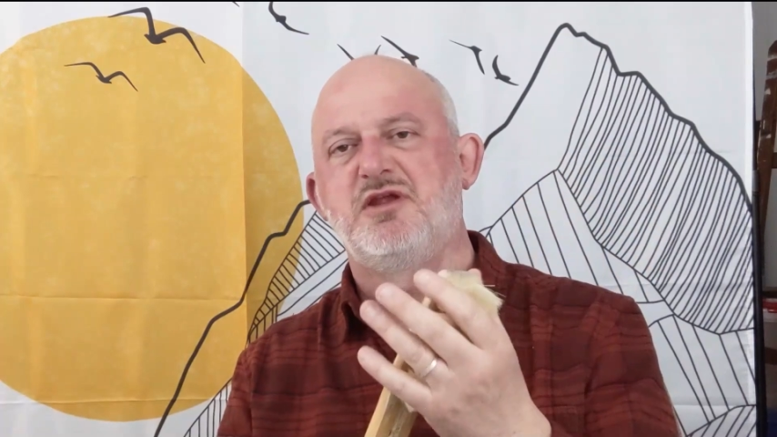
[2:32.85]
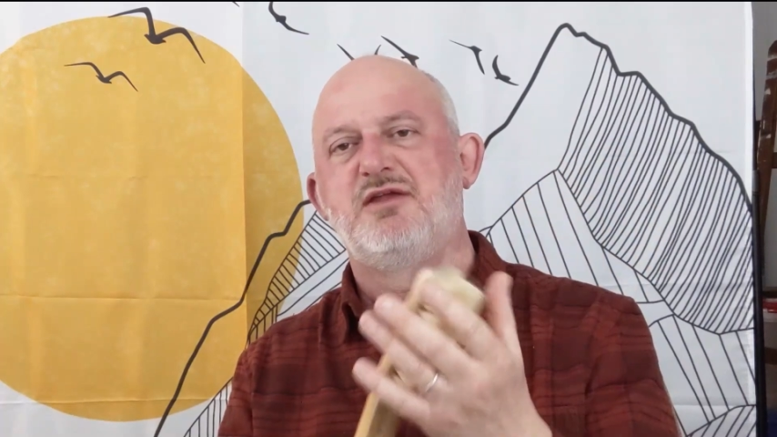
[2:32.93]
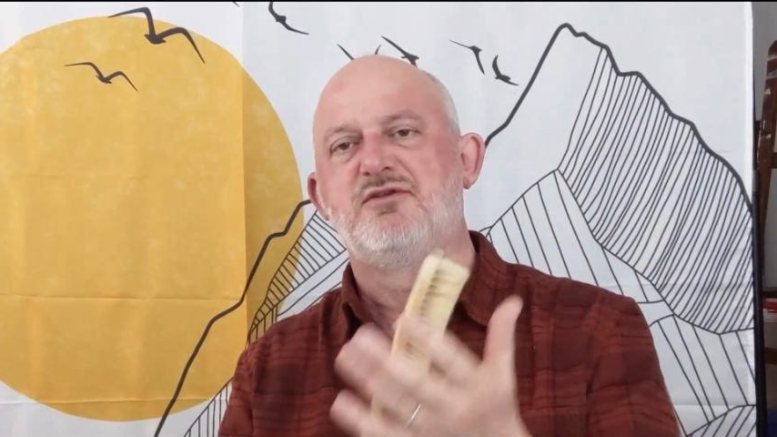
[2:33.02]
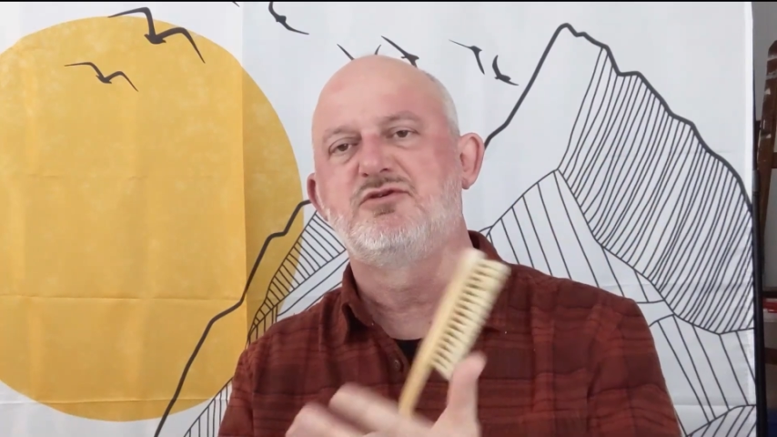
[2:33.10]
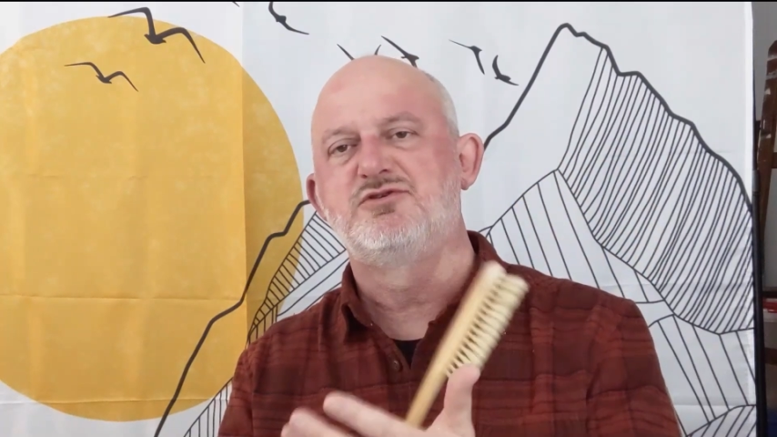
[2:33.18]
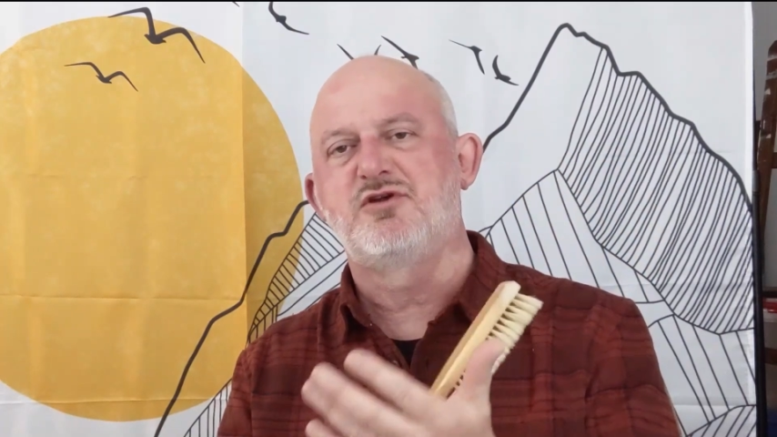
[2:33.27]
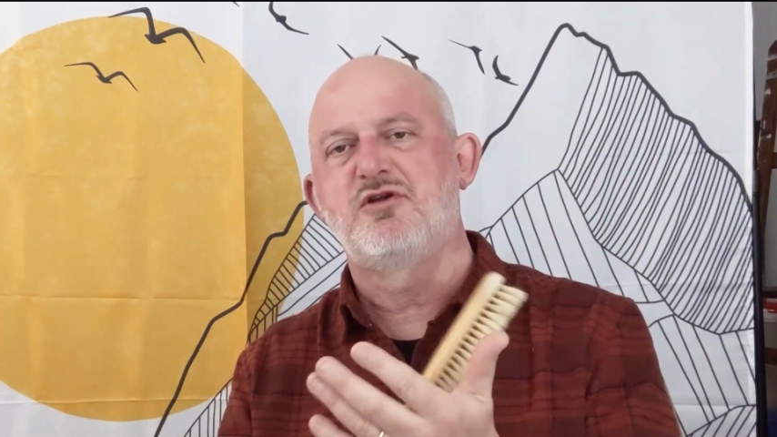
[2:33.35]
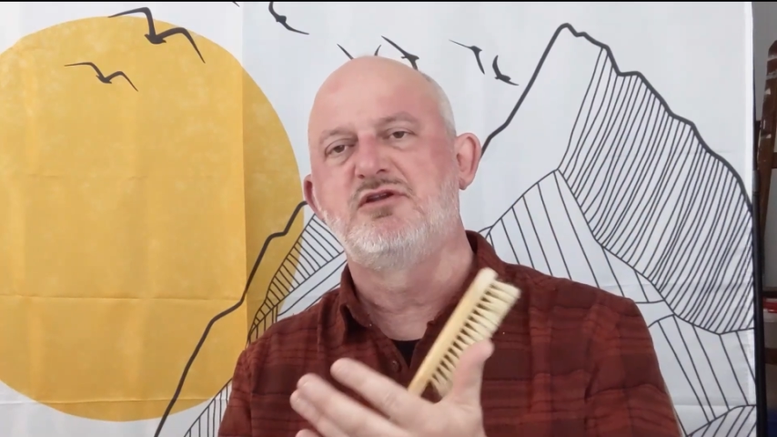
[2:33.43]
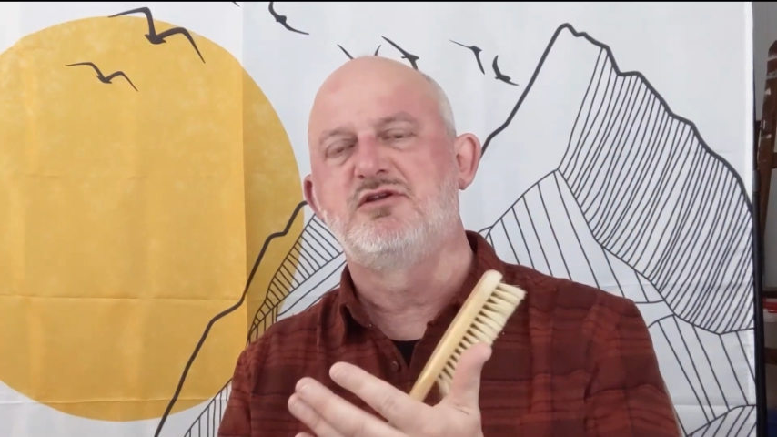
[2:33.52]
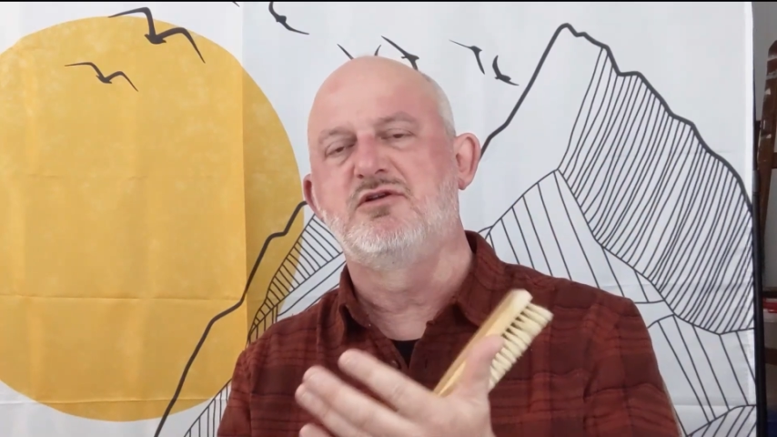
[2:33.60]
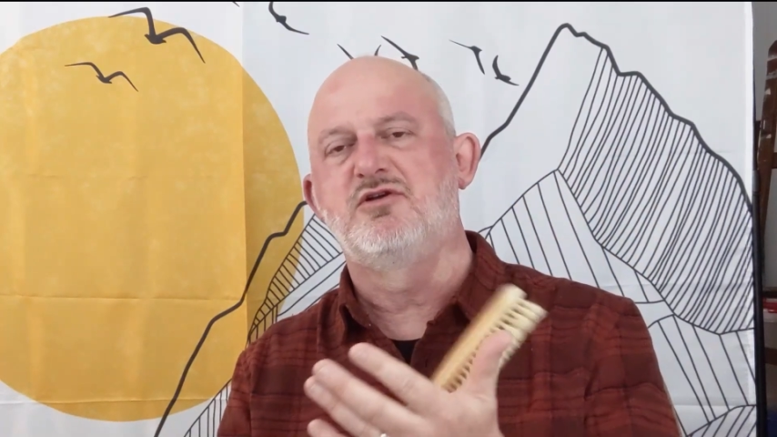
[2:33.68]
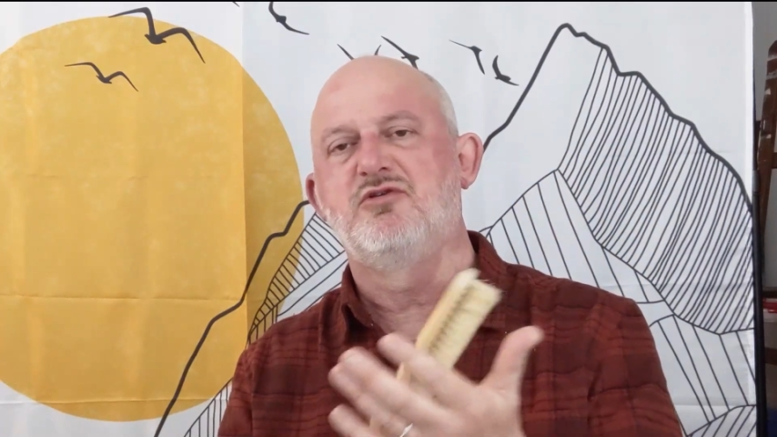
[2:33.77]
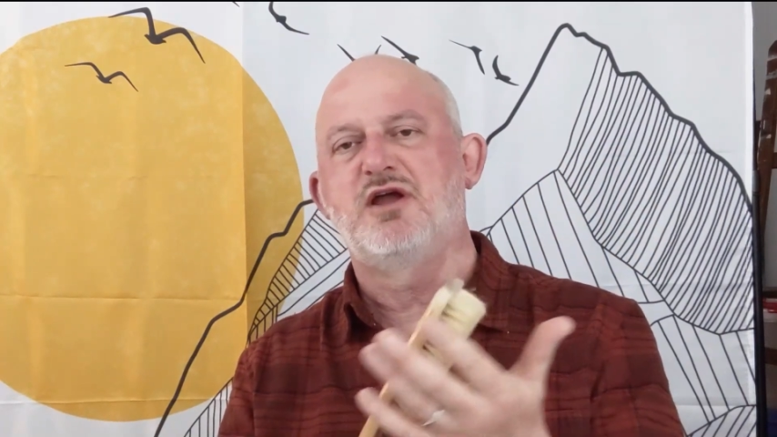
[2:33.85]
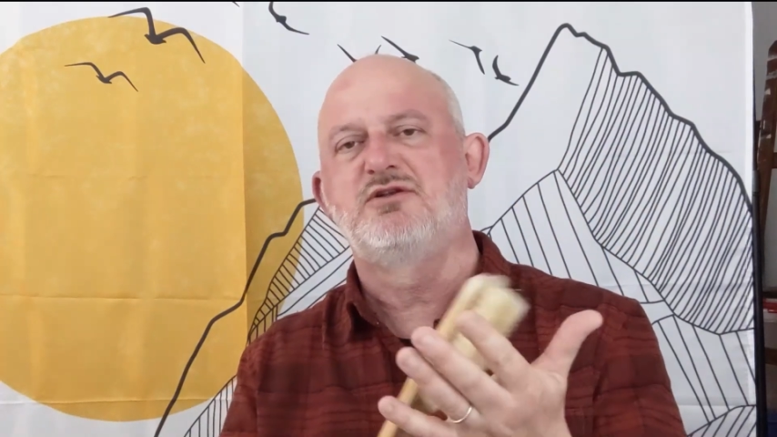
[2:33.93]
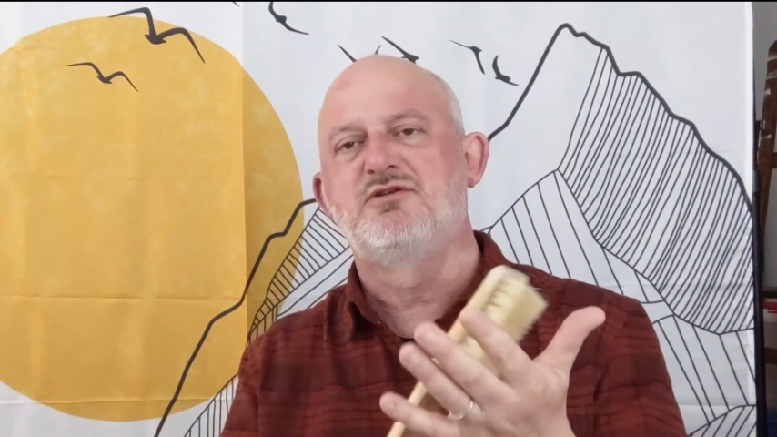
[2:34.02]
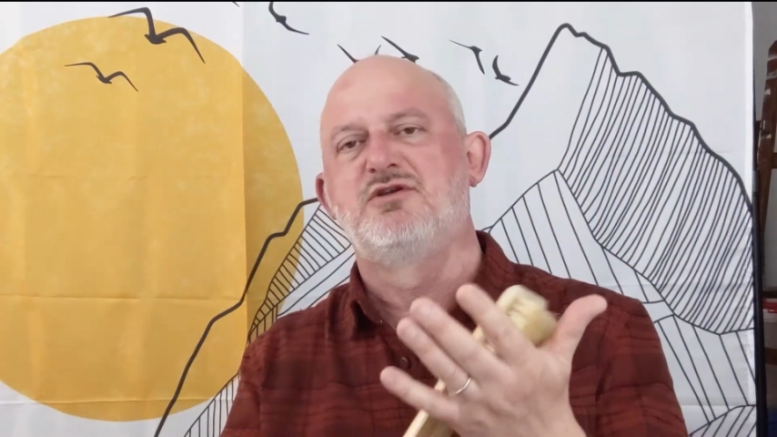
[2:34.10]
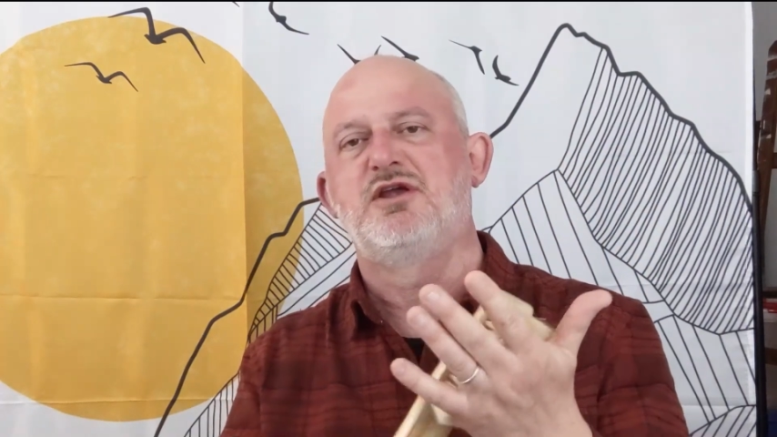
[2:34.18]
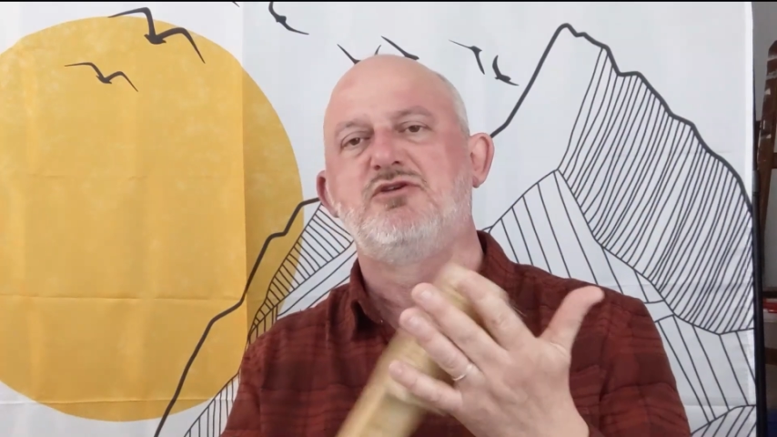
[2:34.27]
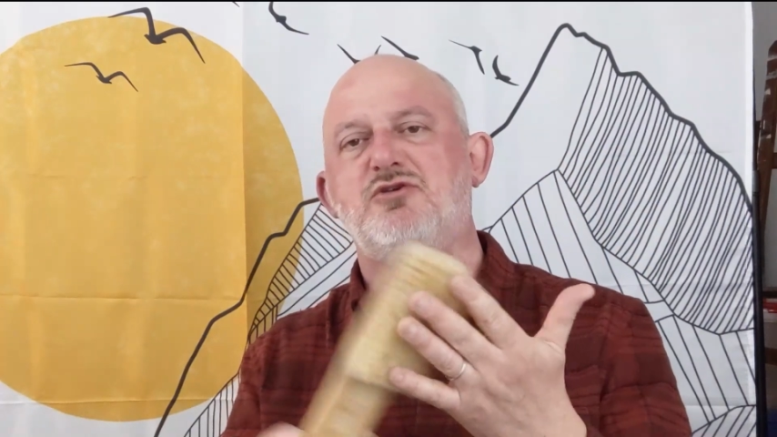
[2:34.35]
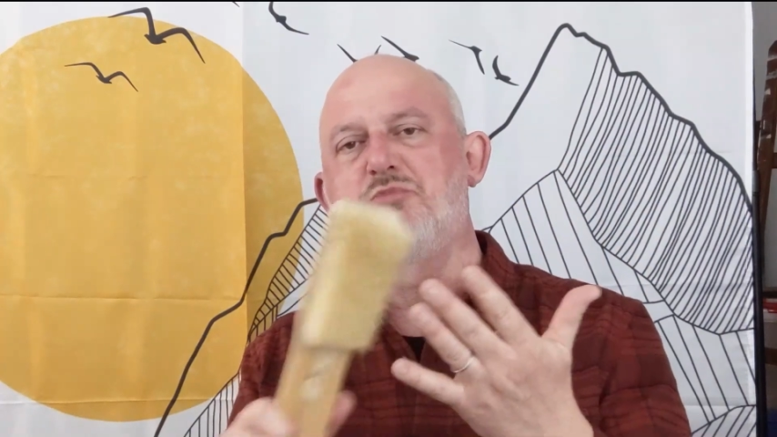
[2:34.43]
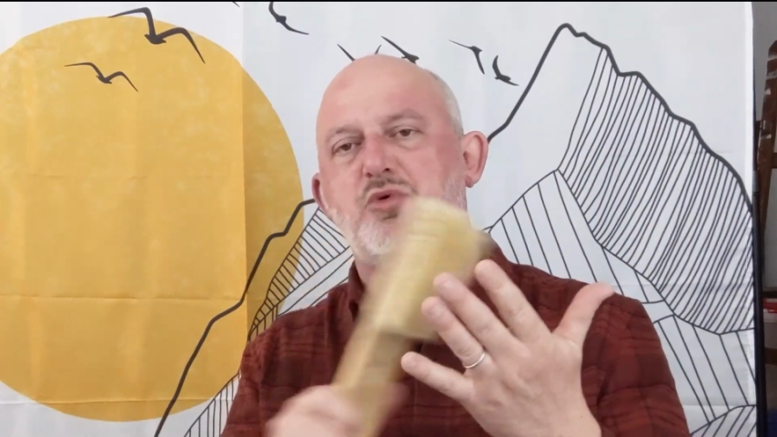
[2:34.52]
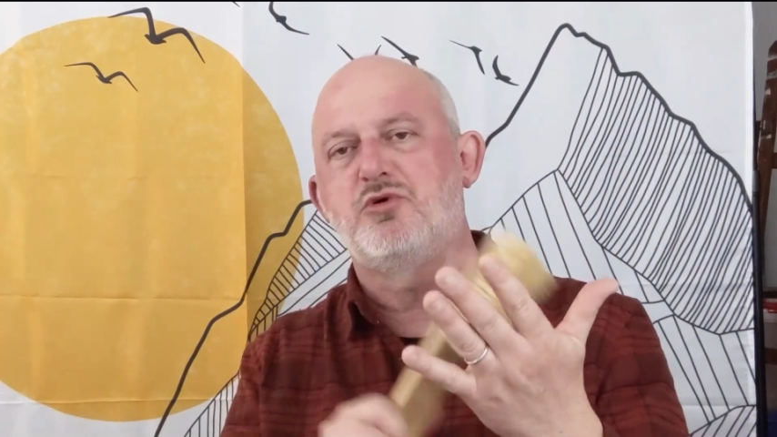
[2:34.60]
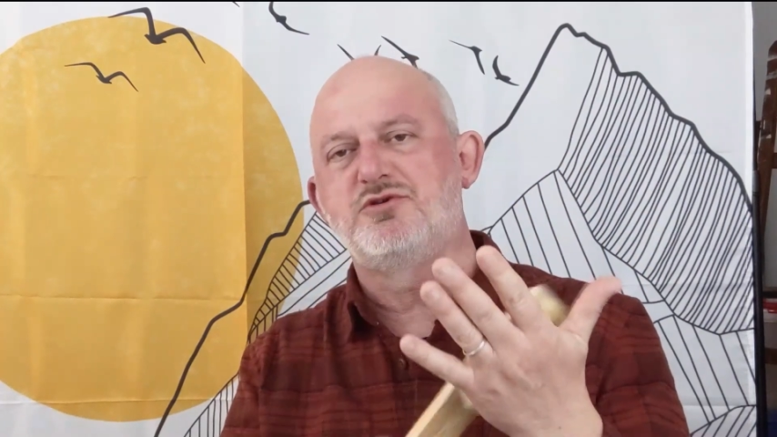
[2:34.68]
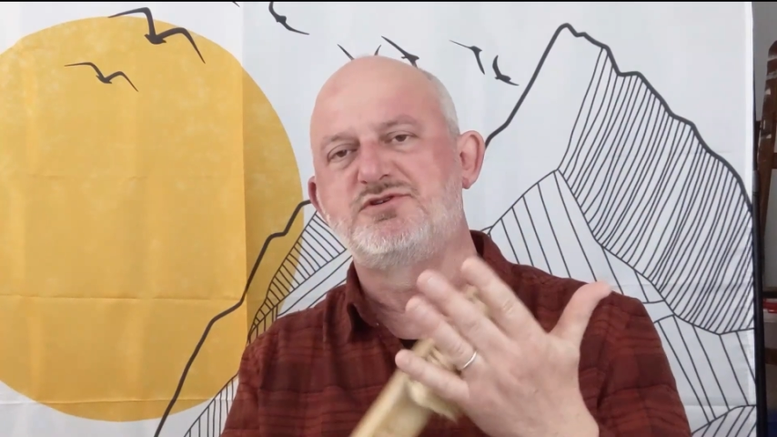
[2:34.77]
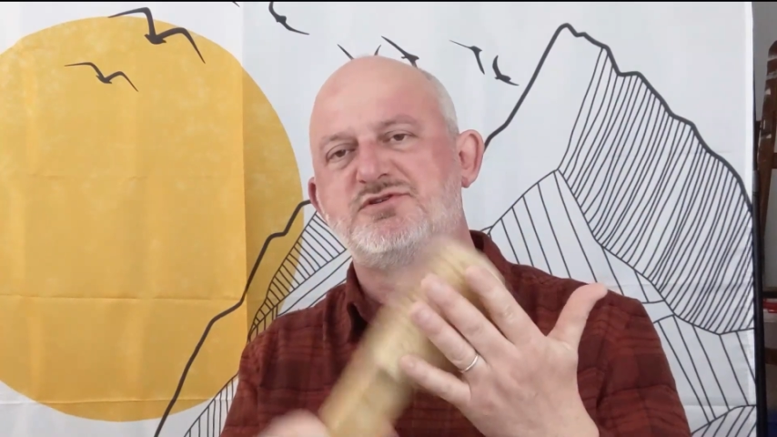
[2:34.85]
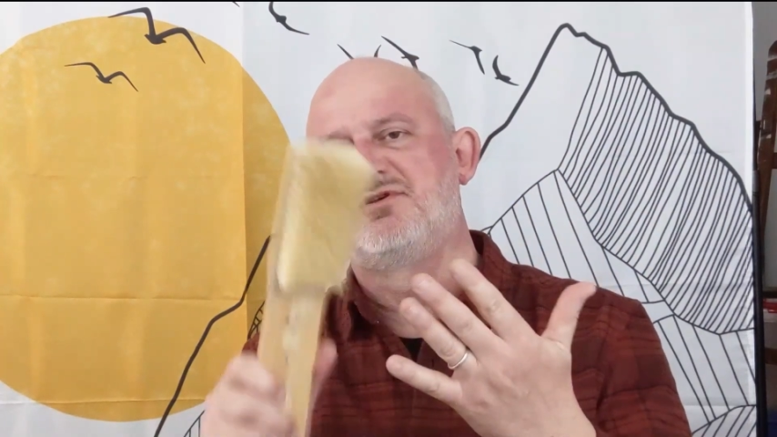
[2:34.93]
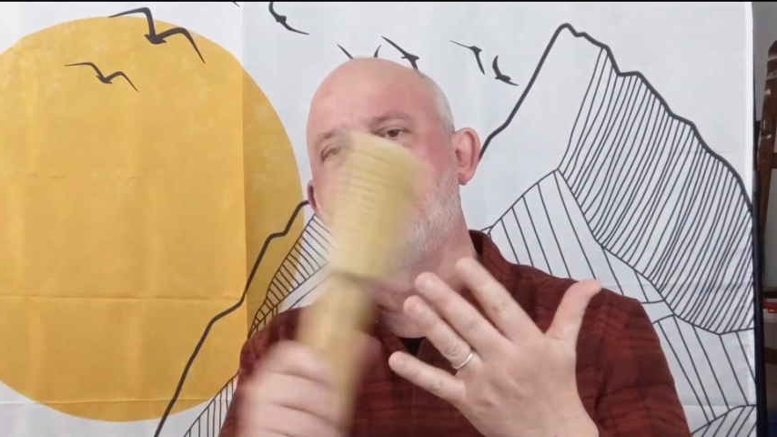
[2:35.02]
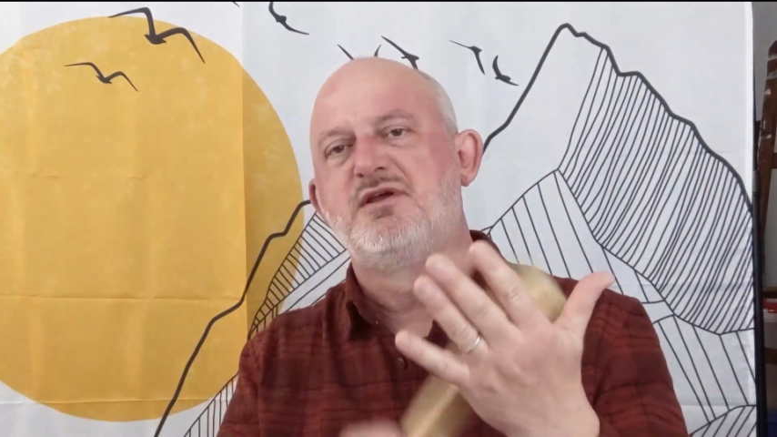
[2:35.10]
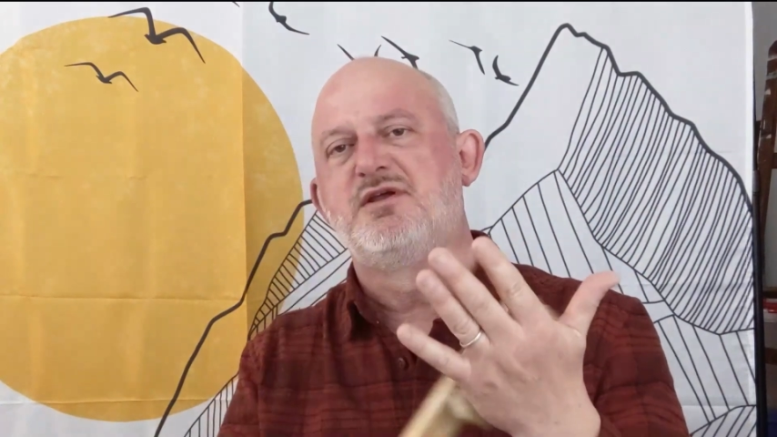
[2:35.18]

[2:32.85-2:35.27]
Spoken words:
and they're starting to collect in your pores,